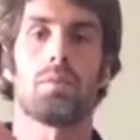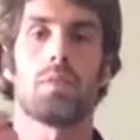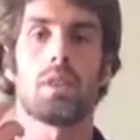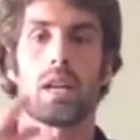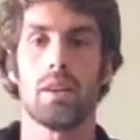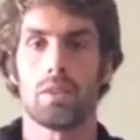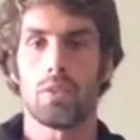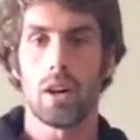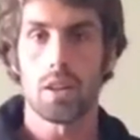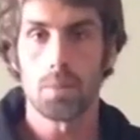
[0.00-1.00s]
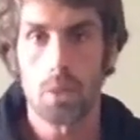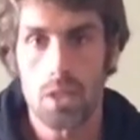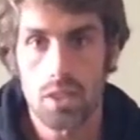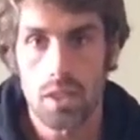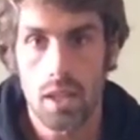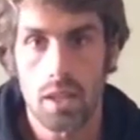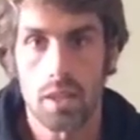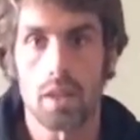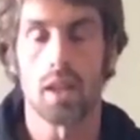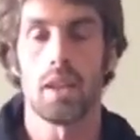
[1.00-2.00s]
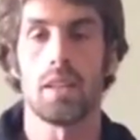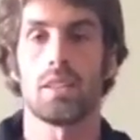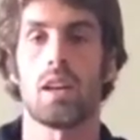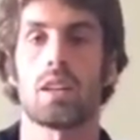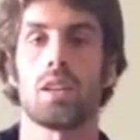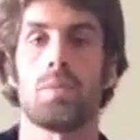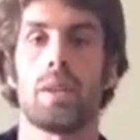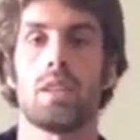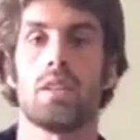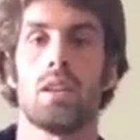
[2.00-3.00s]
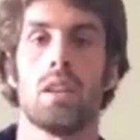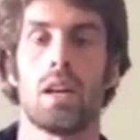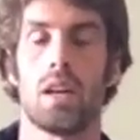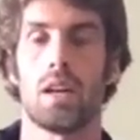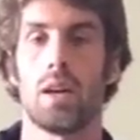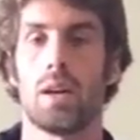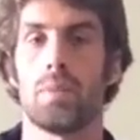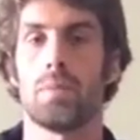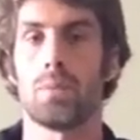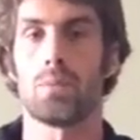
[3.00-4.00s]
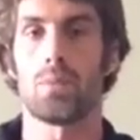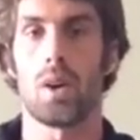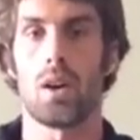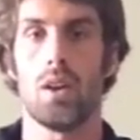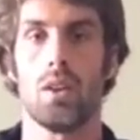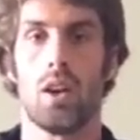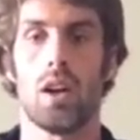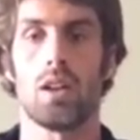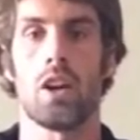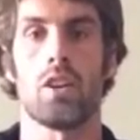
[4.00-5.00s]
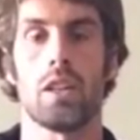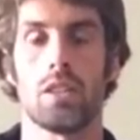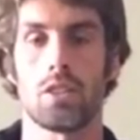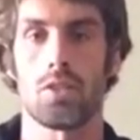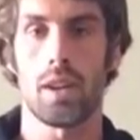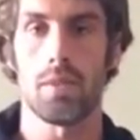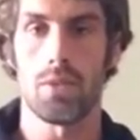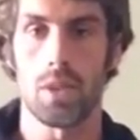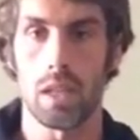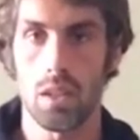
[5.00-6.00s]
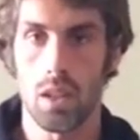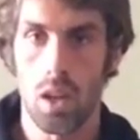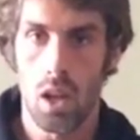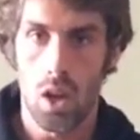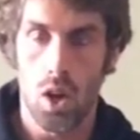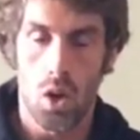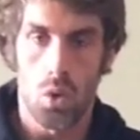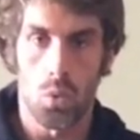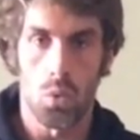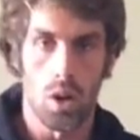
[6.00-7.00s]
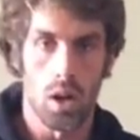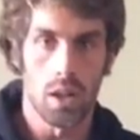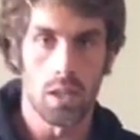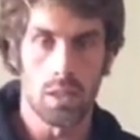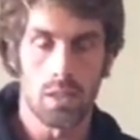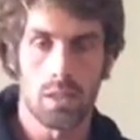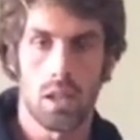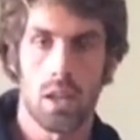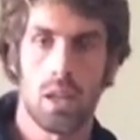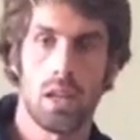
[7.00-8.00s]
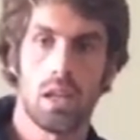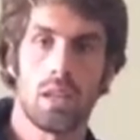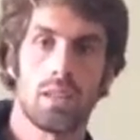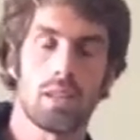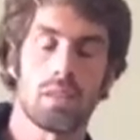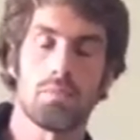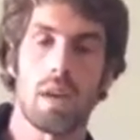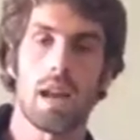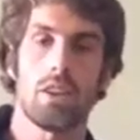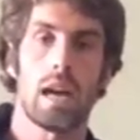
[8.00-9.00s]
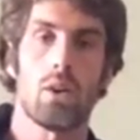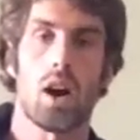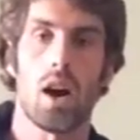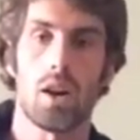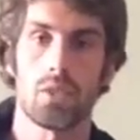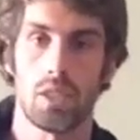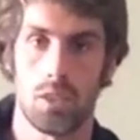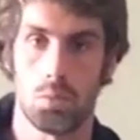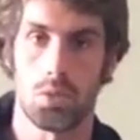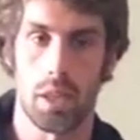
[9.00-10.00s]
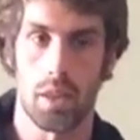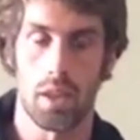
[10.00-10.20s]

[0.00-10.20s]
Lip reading: Kind of a follow-up question I saw come in on our Instagram feed was, does it matter how often you breathe?